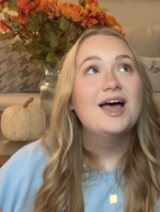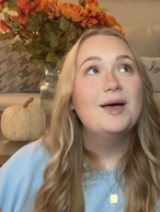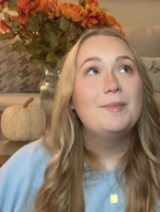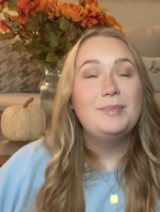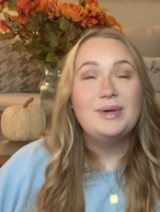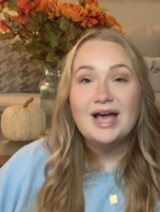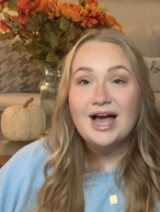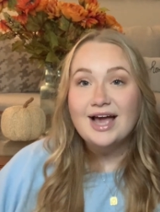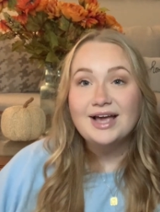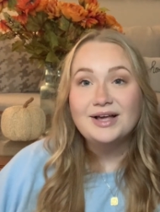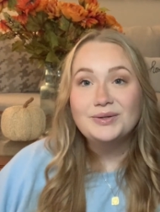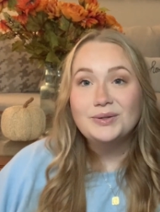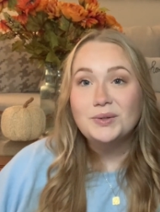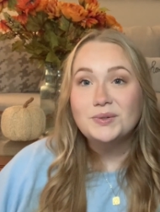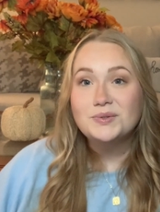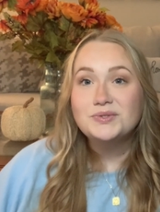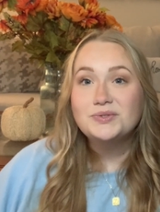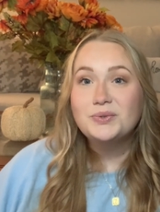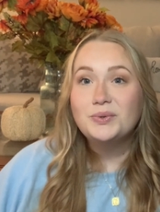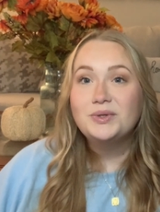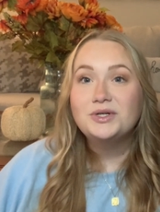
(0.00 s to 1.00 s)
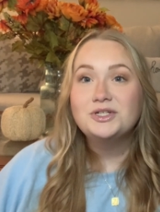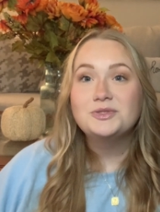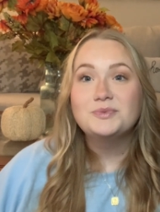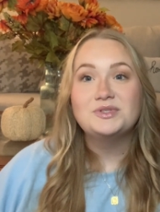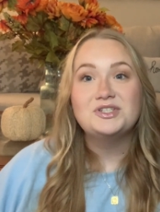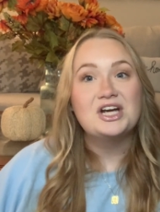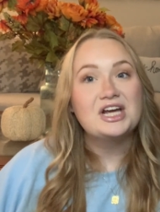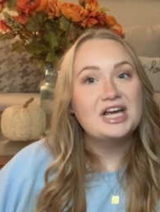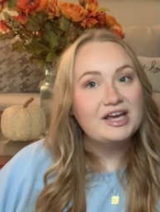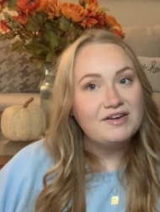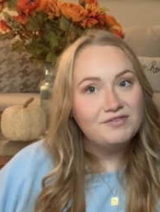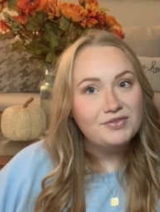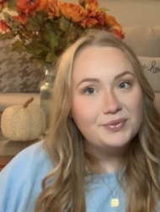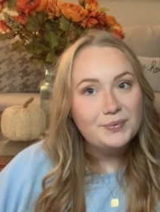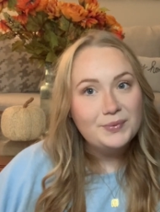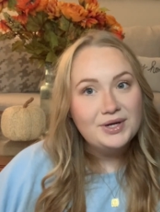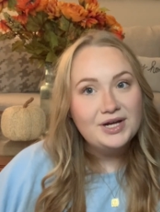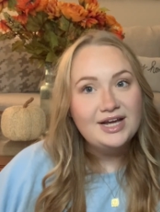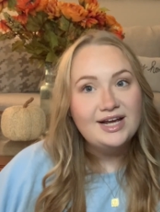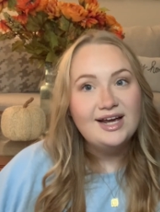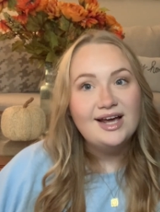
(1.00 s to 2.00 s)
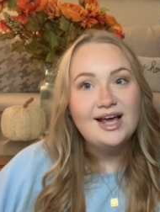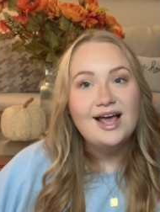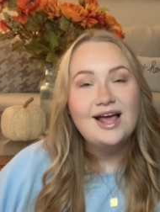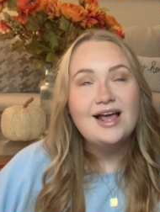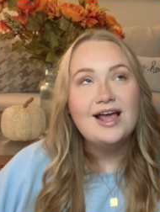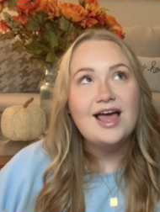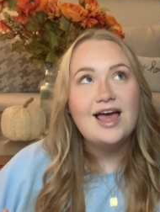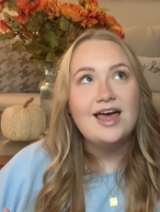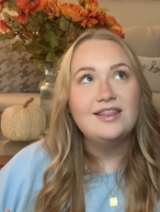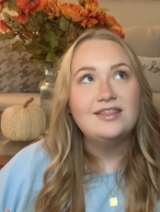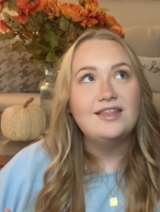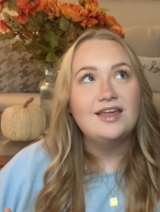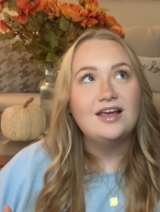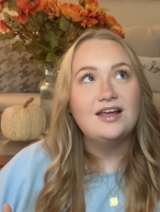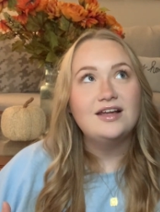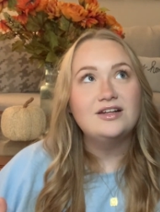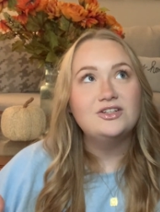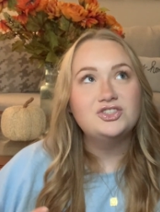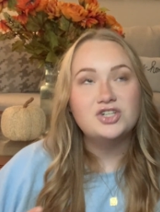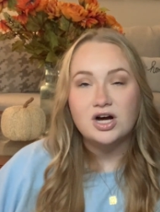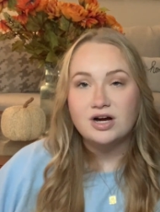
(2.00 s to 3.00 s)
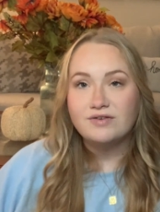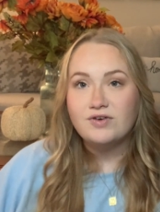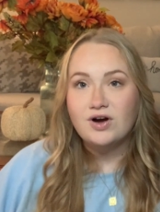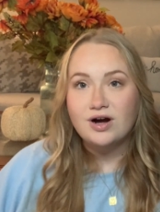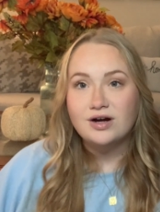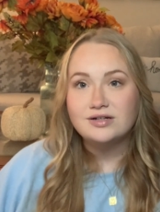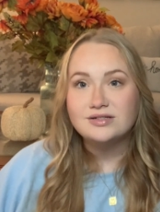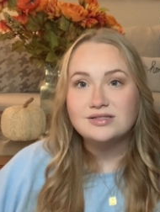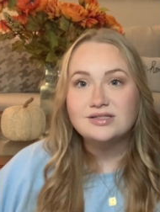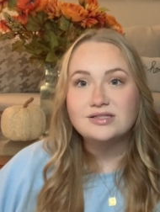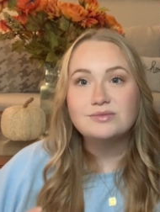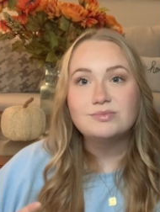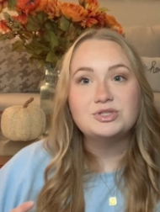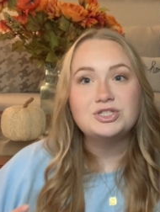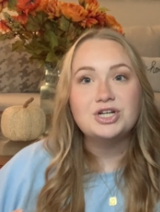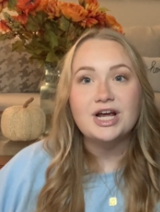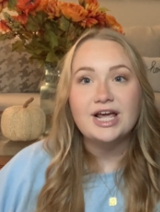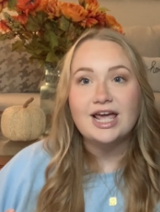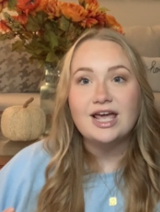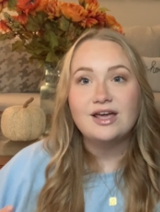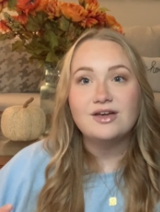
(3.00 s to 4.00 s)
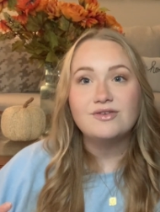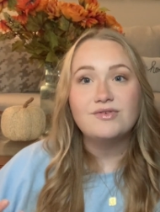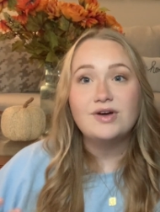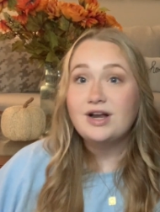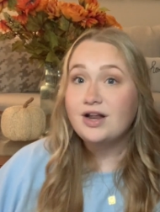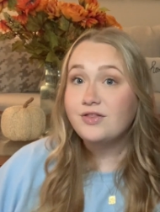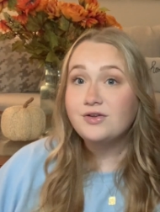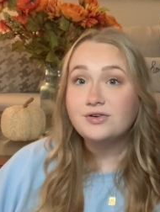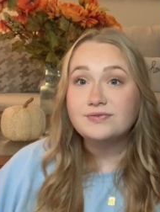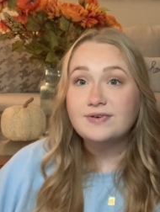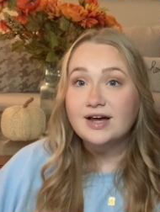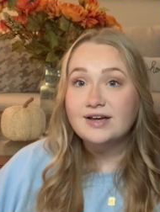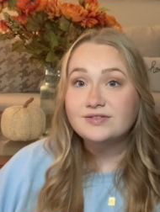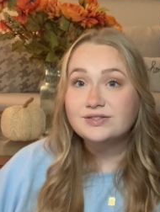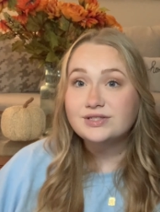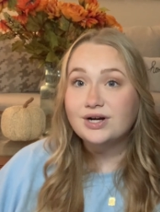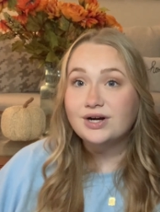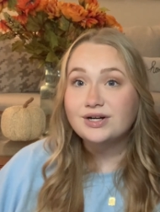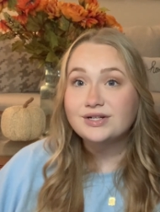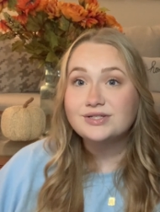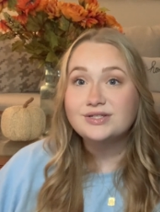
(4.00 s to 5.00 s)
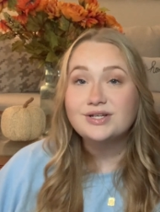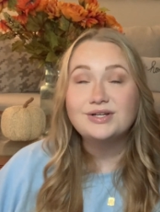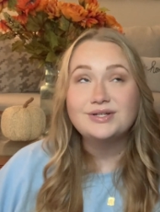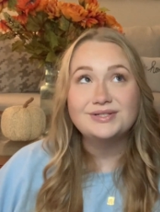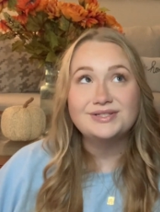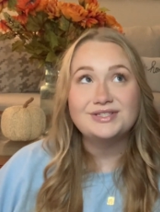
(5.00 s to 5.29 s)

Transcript: Behind Closed Doors, which I gave 3, and then Jar of Hearts, which I gave another 5 stars.